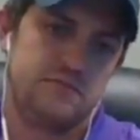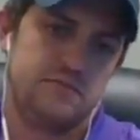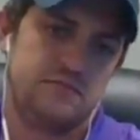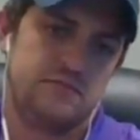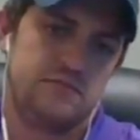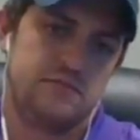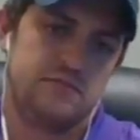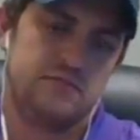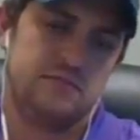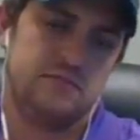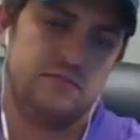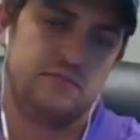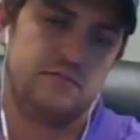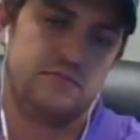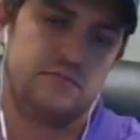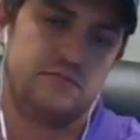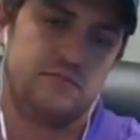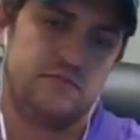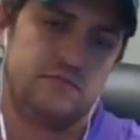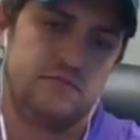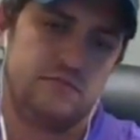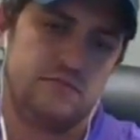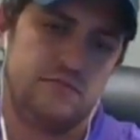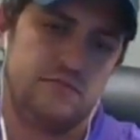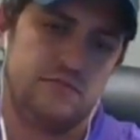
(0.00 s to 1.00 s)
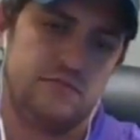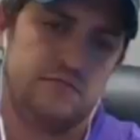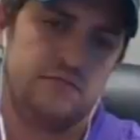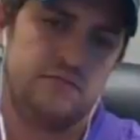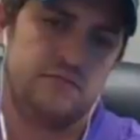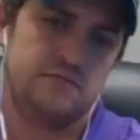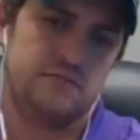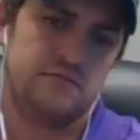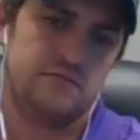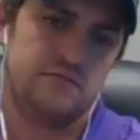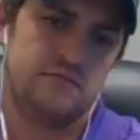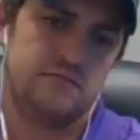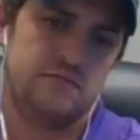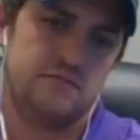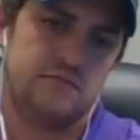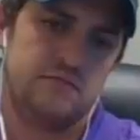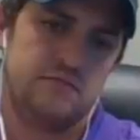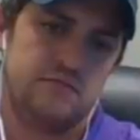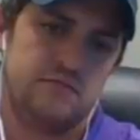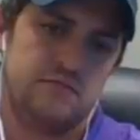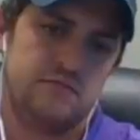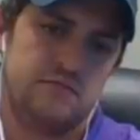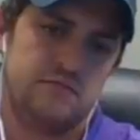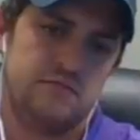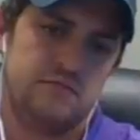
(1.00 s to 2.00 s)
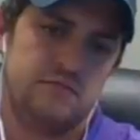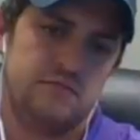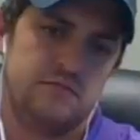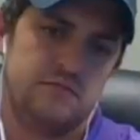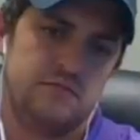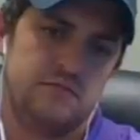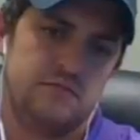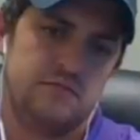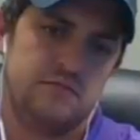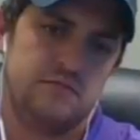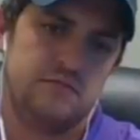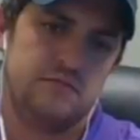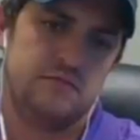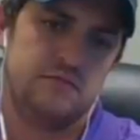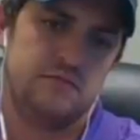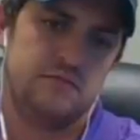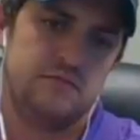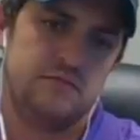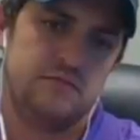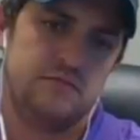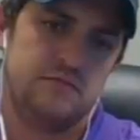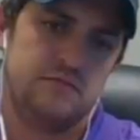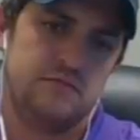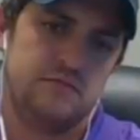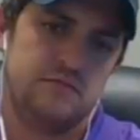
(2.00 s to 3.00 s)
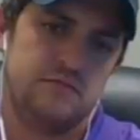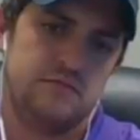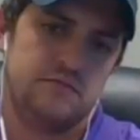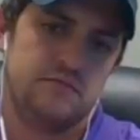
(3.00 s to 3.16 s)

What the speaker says: They can be human-picked,